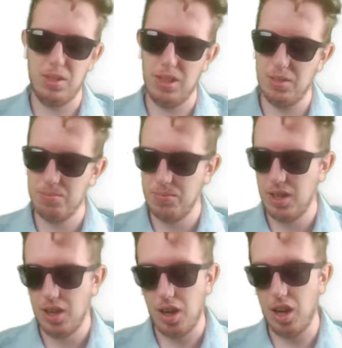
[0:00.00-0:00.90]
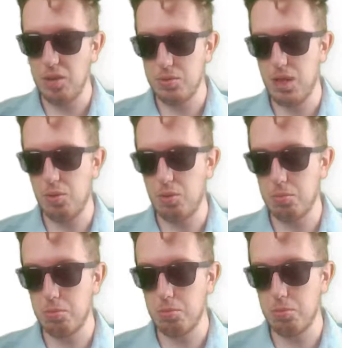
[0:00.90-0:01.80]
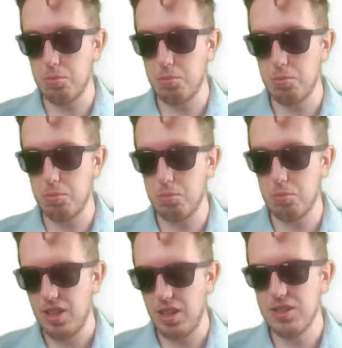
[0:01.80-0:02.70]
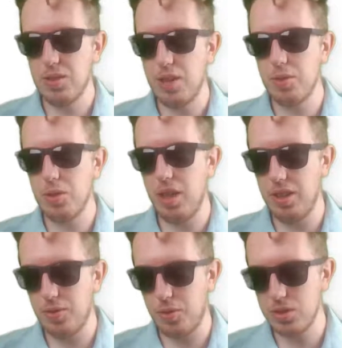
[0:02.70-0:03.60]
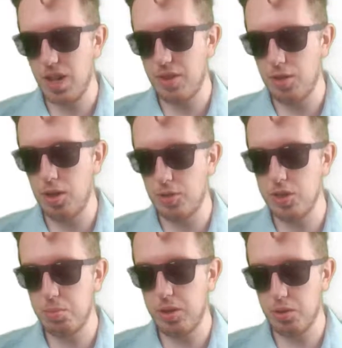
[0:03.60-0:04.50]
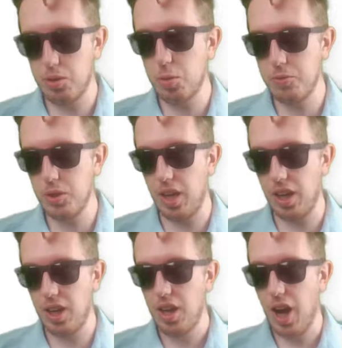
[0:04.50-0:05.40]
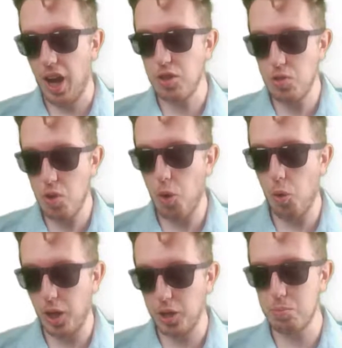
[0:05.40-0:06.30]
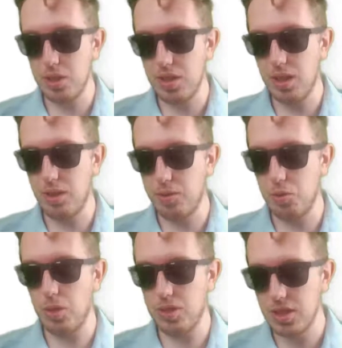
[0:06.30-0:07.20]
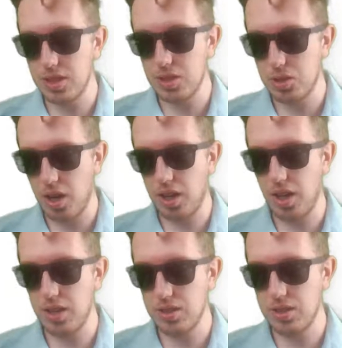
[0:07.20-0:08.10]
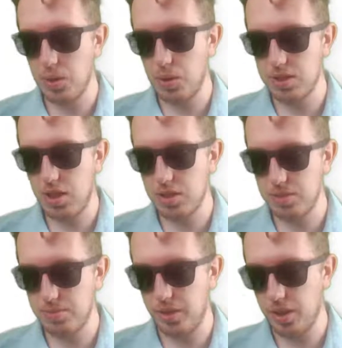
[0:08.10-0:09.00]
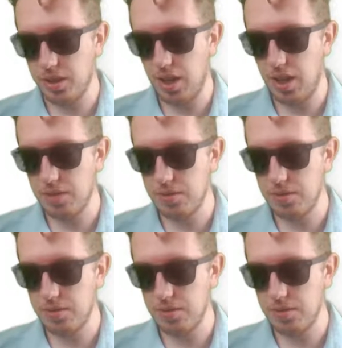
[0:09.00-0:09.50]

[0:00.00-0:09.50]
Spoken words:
now. Alright, I'm gonna try that one more time. That's a level that after your first playthrough, you would feel like, I know I can beat that level. I need to try again. So that's an awesome feeling to have.